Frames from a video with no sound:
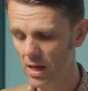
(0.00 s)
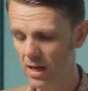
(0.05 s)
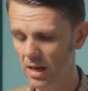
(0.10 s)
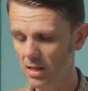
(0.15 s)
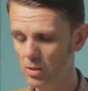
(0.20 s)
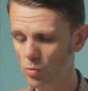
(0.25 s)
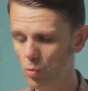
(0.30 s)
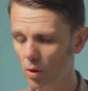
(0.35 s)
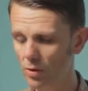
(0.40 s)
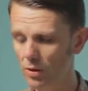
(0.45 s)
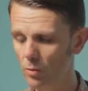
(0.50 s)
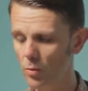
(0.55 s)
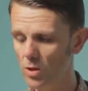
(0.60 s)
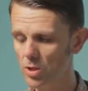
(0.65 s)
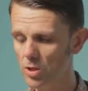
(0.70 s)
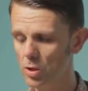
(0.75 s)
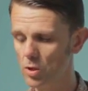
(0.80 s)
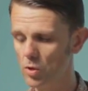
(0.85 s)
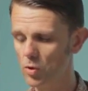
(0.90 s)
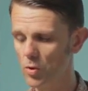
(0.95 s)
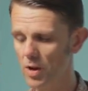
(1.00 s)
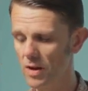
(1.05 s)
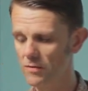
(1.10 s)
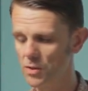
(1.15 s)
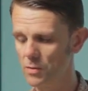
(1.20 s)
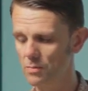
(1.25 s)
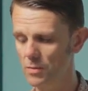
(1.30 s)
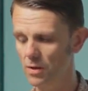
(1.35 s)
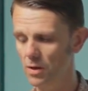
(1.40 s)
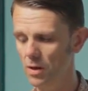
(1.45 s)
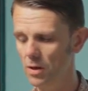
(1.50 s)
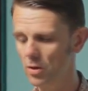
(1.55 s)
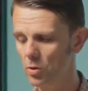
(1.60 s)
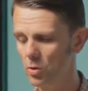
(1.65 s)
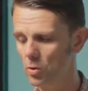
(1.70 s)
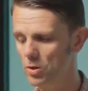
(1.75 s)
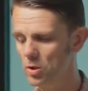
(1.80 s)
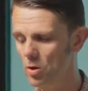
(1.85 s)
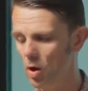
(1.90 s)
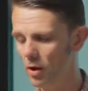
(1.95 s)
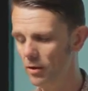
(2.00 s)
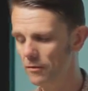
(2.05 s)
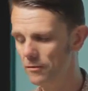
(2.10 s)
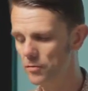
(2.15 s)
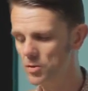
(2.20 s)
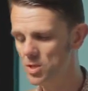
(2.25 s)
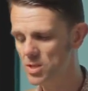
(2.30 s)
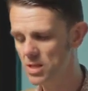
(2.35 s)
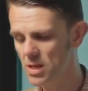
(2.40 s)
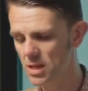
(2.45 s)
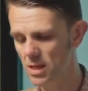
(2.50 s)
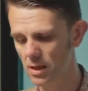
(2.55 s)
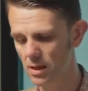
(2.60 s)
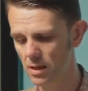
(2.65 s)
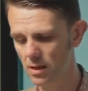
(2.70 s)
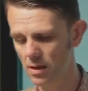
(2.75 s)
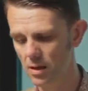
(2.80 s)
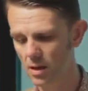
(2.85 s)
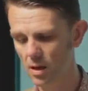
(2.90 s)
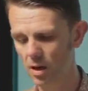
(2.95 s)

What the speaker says: is one in which the draftsman could not have foreseen